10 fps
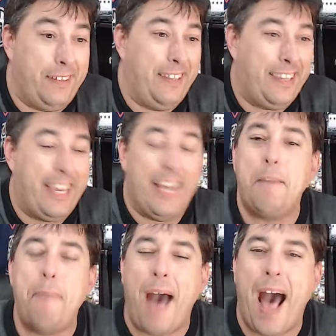getting
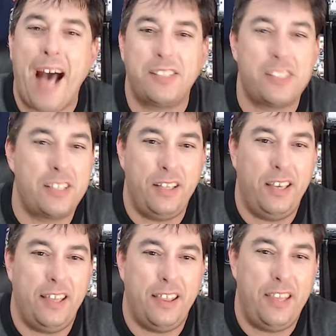past
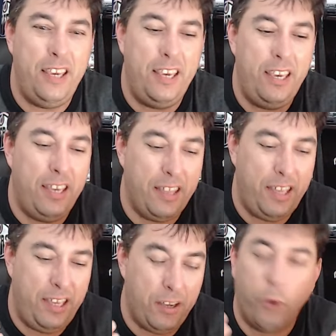the,
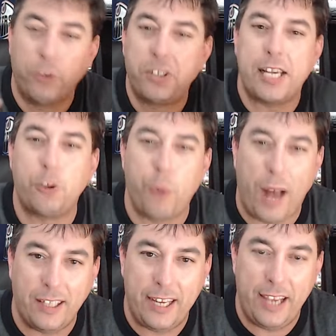the whole
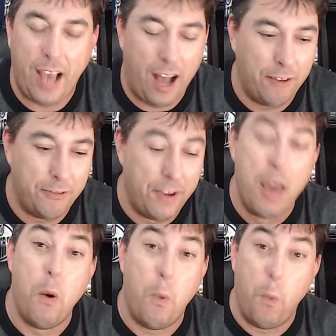sexuality of
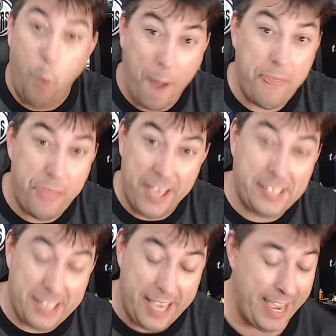what
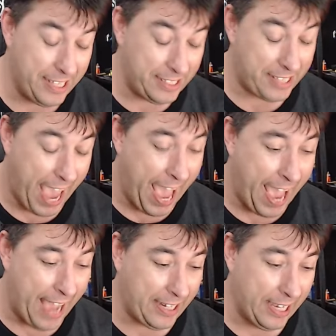this is.
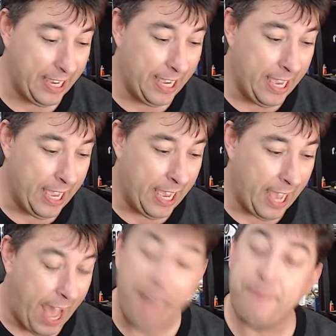And
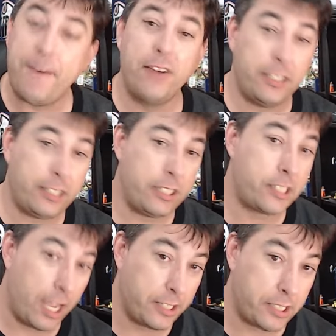I found it
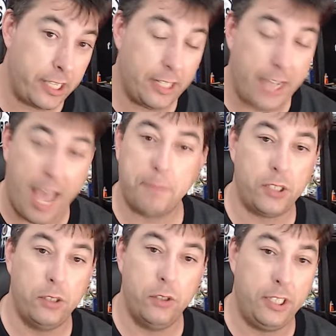disgusting and
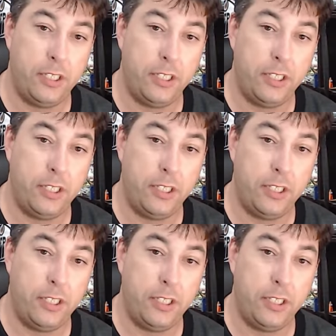absolutely